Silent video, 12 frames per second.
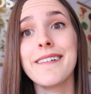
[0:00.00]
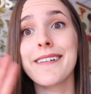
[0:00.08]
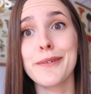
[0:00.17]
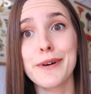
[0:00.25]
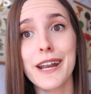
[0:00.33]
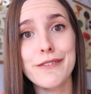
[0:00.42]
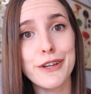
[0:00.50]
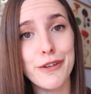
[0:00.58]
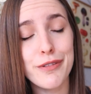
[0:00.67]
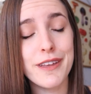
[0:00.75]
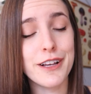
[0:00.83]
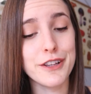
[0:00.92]
whatever you
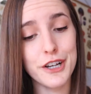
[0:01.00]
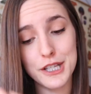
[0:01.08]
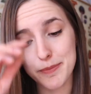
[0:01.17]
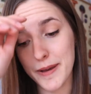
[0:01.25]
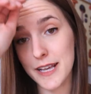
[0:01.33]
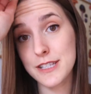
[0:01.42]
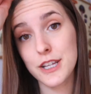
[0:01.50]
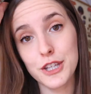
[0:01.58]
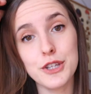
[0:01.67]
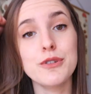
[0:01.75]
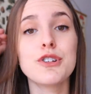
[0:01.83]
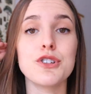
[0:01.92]
think looks best,
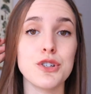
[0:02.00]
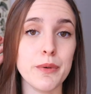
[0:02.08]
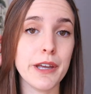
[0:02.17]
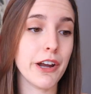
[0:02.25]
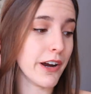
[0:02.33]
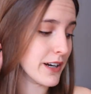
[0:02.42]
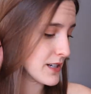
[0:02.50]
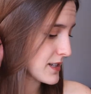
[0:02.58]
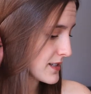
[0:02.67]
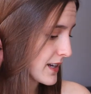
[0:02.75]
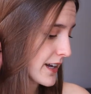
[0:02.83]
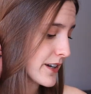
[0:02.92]
you just do what your heart
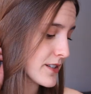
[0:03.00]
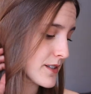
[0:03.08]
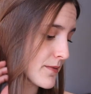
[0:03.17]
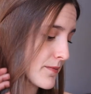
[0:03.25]
desires.